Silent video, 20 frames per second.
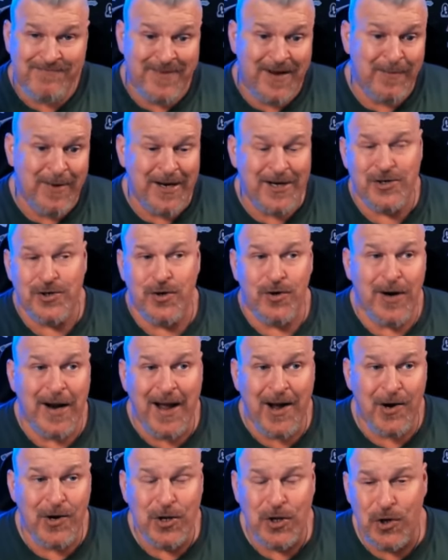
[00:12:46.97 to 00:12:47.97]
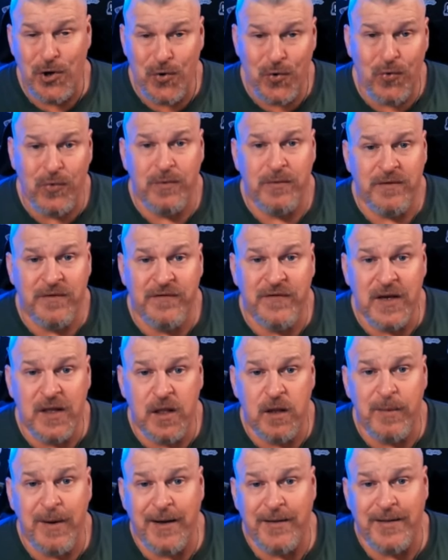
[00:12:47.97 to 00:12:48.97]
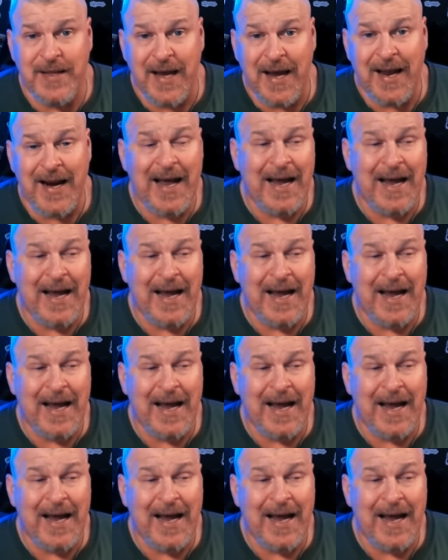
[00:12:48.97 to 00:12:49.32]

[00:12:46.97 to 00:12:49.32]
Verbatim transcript: I'm not sure how you feel about that.